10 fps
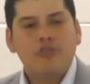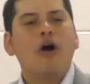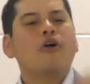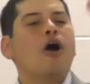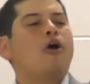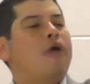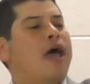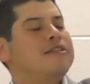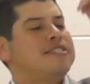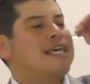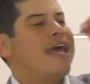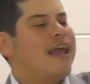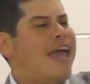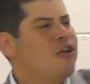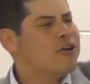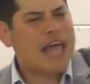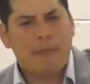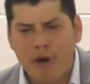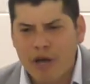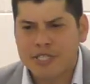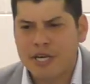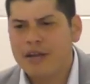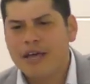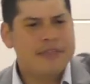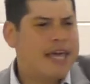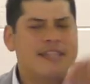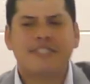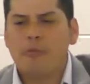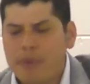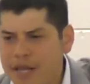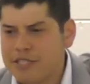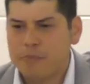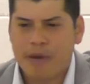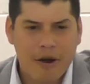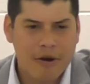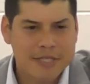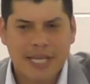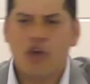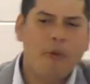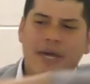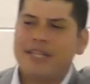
Don't go around saying, hey, look at that person, they're disobedient to parents, and you're being